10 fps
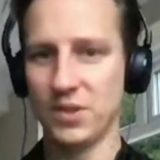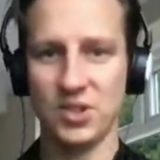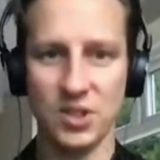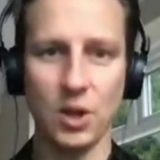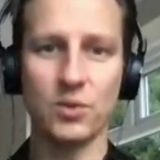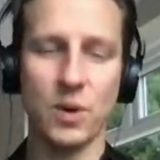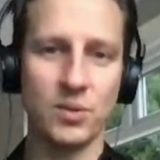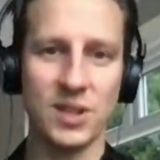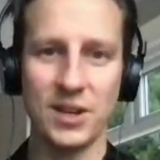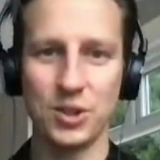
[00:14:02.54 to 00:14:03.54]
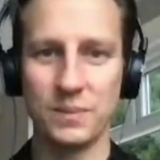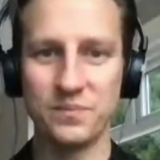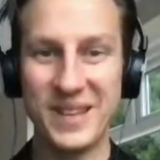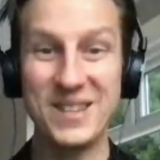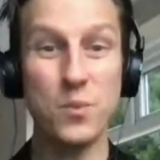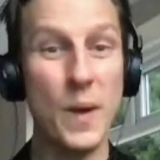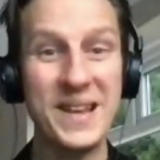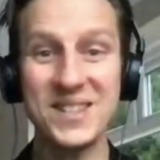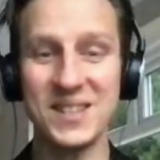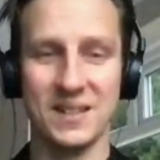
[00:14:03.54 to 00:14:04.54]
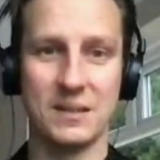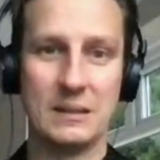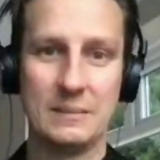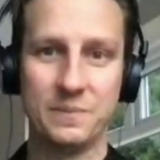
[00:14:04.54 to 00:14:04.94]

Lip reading: of a stud rotation is wasted.